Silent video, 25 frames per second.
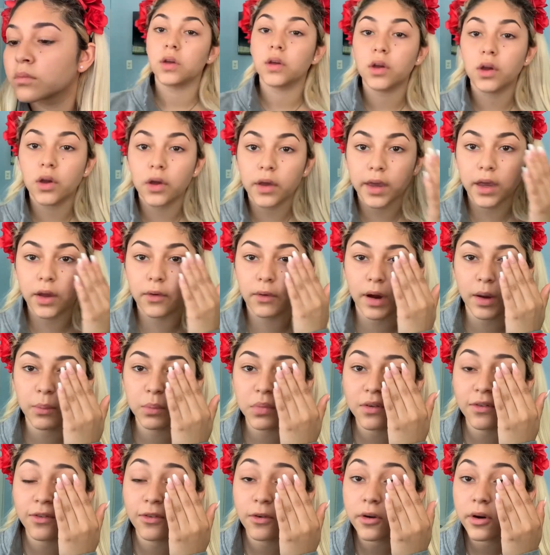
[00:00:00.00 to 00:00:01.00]
Okay, right
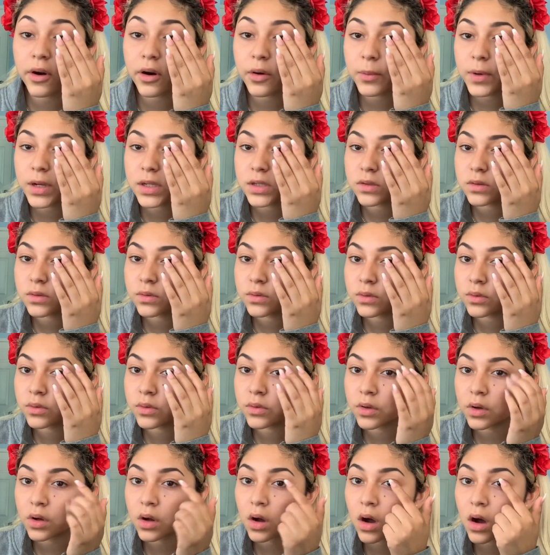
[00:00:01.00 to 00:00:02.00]
before we do
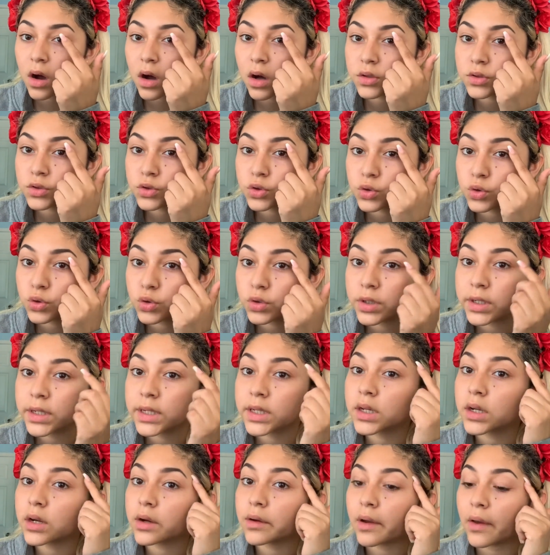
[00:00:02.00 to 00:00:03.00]
the
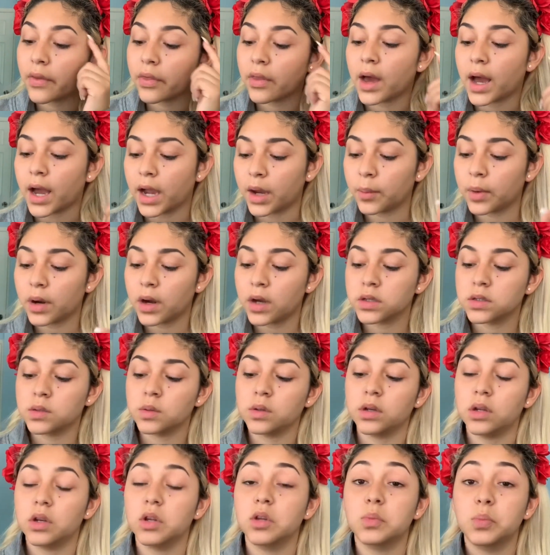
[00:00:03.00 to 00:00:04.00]
contouring around the eyebrows, we're
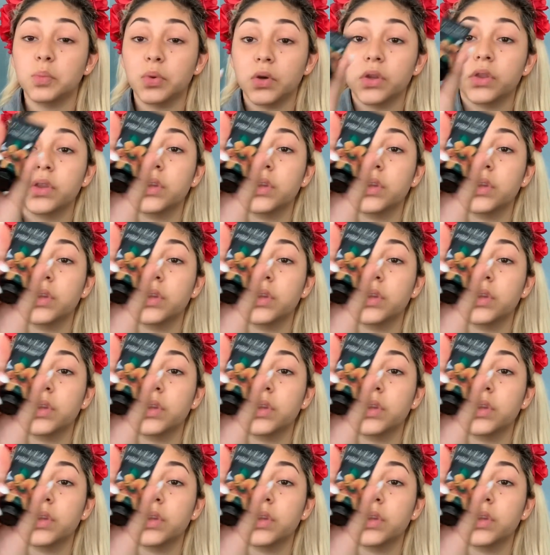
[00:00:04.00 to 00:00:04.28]
gonna put